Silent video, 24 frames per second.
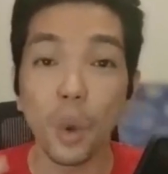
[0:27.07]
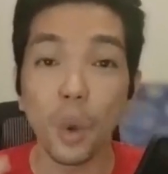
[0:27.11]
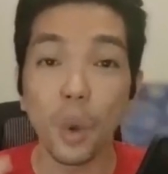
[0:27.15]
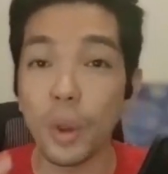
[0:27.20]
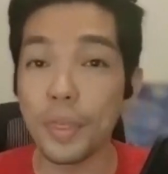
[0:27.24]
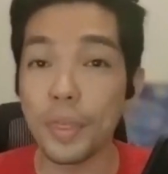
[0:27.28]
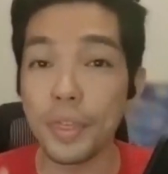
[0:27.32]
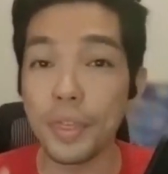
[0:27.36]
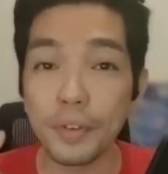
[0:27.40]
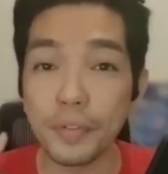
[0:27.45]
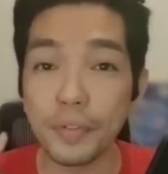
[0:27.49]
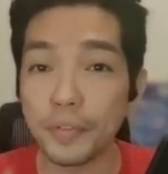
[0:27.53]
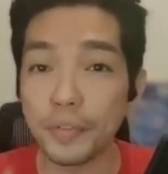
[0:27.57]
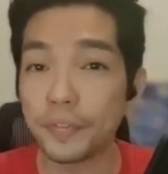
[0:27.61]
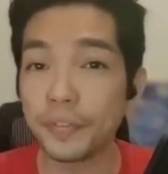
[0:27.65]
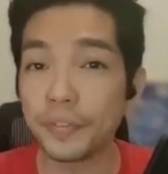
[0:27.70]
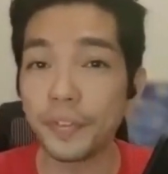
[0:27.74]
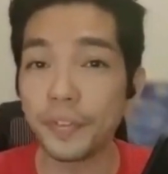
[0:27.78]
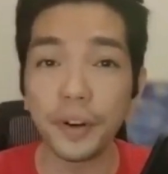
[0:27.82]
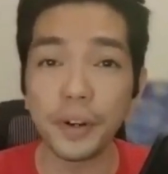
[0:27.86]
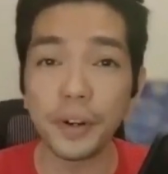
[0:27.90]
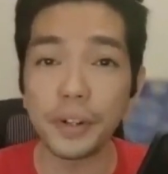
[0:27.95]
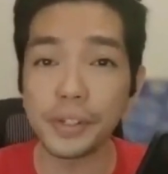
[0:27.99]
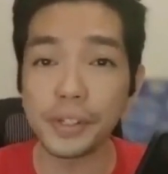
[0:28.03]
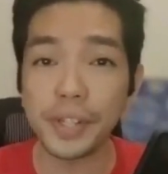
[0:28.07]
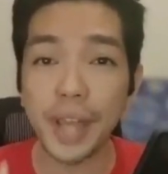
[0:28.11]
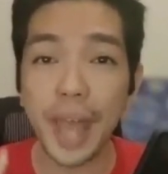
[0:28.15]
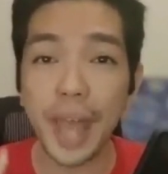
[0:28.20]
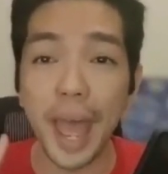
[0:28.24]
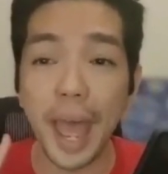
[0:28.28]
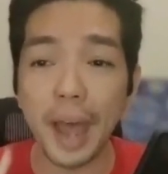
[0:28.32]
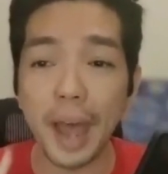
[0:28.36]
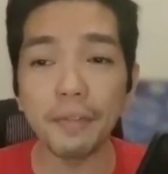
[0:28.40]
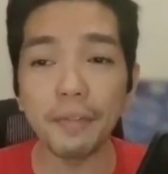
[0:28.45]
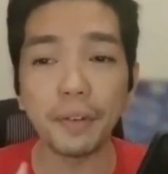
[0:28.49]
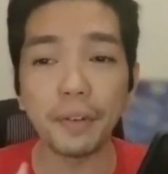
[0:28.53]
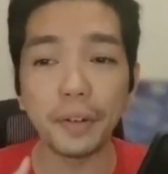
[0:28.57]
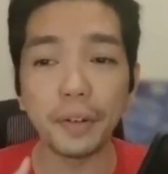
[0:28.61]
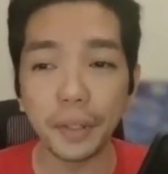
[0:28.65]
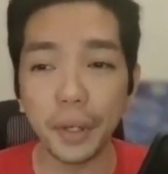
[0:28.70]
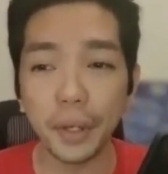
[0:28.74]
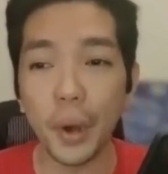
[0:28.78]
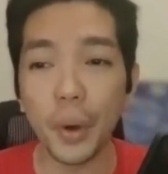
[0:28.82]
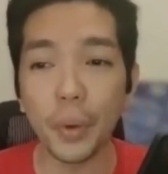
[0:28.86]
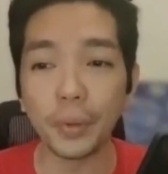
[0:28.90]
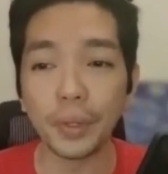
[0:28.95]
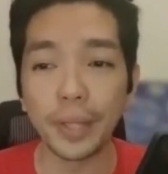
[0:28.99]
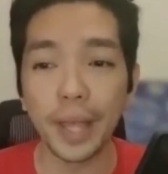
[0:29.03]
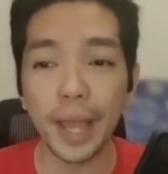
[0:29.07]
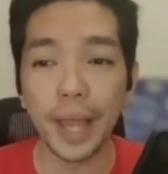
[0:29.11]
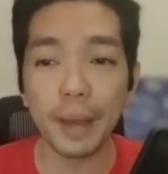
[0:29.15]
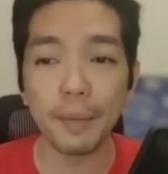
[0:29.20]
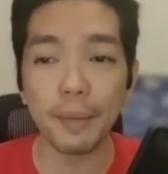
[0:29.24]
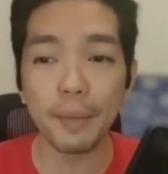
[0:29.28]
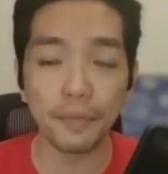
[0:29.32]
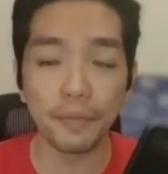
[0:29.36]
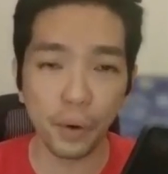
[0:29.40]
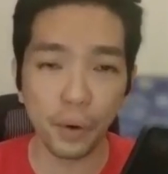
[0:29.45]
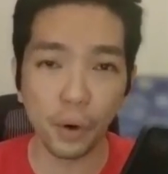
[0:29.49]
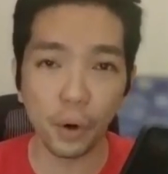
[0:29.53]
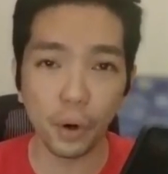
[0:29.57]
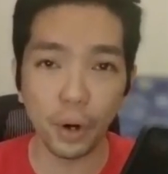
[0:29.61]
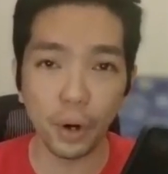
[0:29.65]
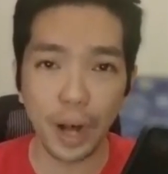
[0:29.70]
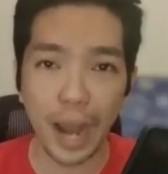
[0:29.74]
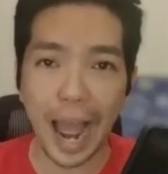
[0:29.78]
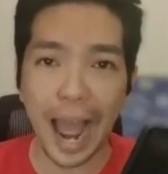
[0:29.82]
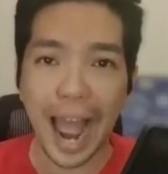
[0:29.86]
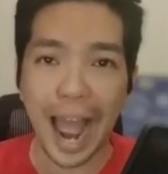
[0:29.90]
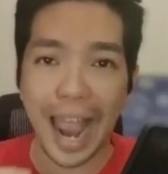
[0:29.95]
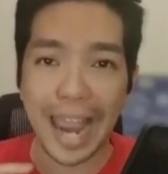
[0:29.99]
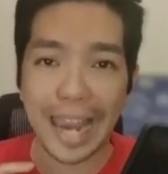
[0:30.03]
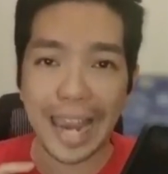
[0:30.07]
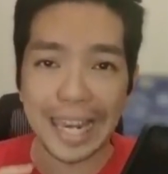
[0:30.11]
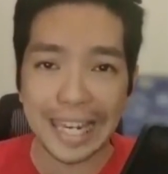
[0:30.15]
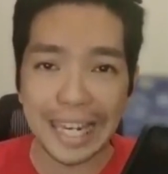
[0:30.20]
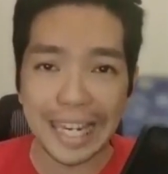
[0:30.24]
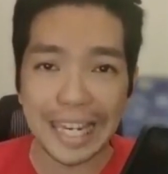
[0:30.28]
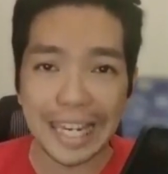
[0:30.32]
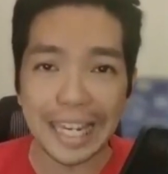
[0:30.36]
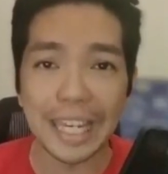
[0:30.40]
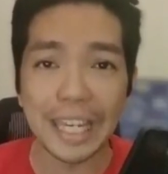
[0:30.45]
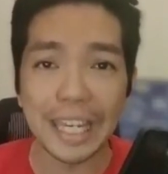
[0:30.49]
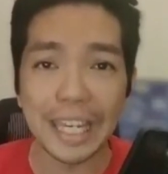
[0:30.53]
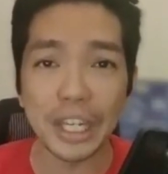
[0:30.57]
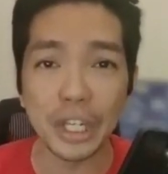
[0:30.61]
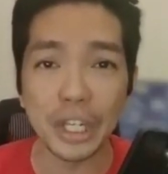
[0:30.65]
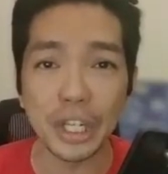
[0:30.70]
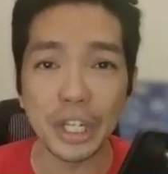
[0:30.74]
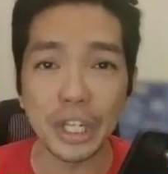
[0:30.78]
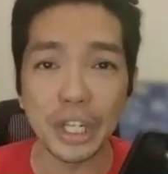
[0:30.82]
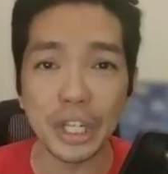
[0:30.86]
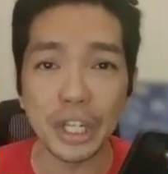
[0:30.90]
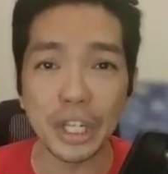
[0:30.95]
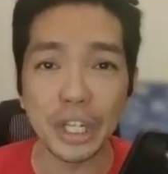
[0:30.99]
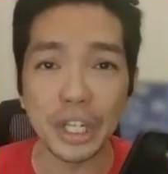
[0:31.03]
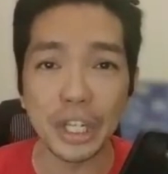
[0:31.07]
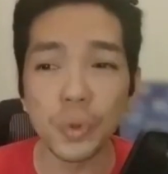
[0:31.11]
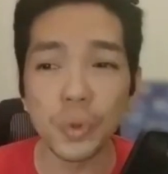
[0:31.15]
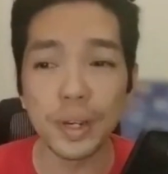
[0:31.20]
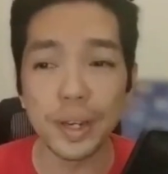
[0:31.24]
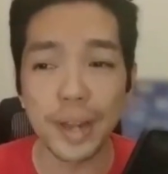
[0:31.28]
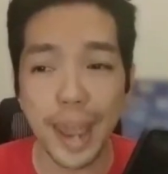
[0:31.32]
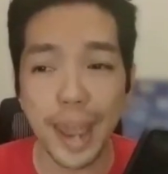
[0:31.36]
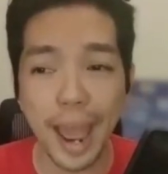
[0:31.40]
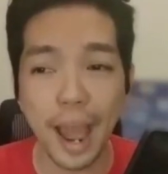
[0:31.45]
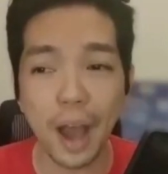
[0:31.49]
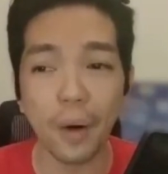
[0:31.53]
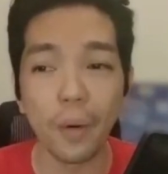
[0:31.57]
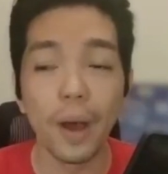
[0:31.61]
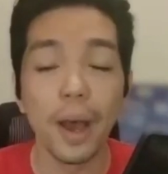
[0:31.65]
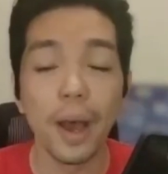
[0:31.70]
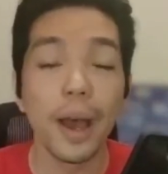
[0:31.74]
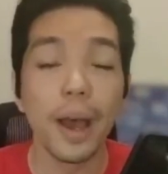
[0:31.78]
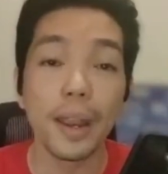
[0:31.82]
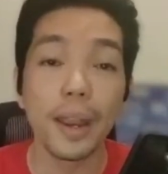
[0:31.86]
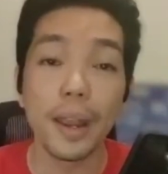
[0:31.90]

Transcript: with their first ever collab for I Need You Now.